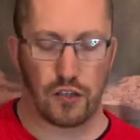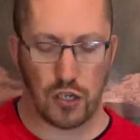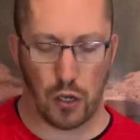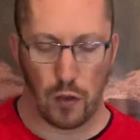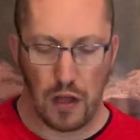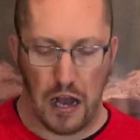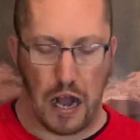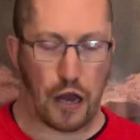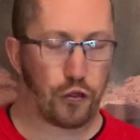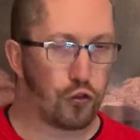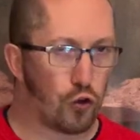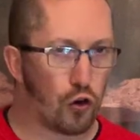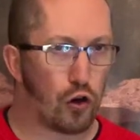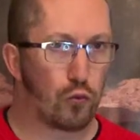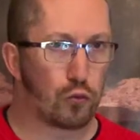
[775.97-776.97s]
So I
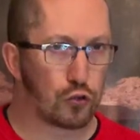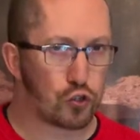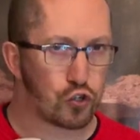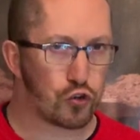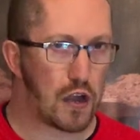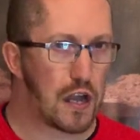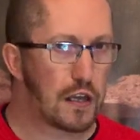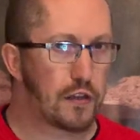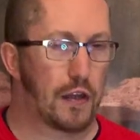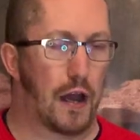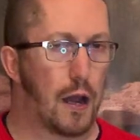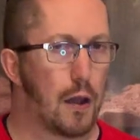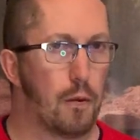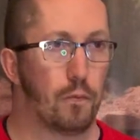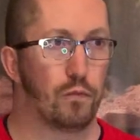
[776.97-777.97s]
thought we'll try
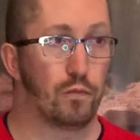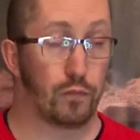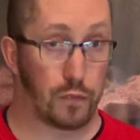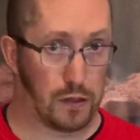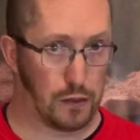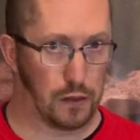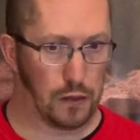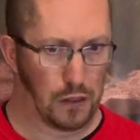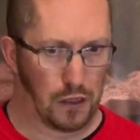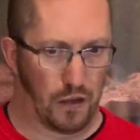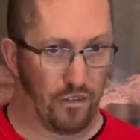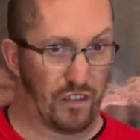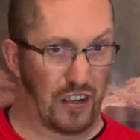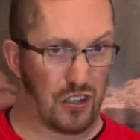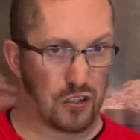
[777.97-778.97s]
that, and
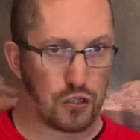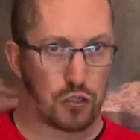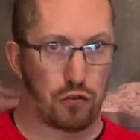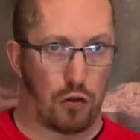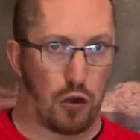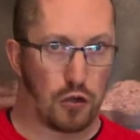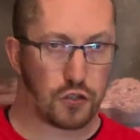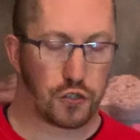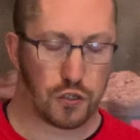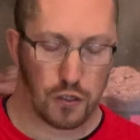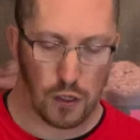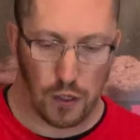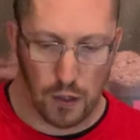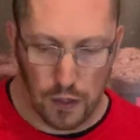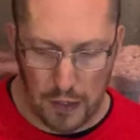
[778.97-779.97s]
fingers crossed
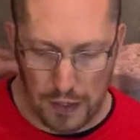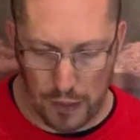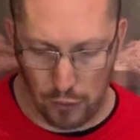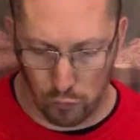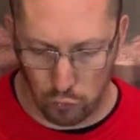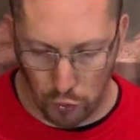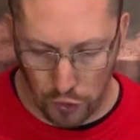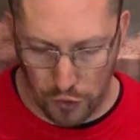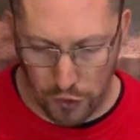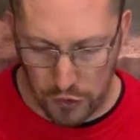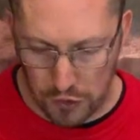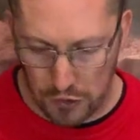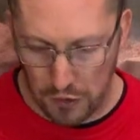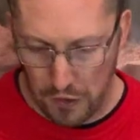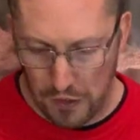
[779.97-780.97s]
it'll
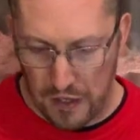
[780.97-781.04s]
work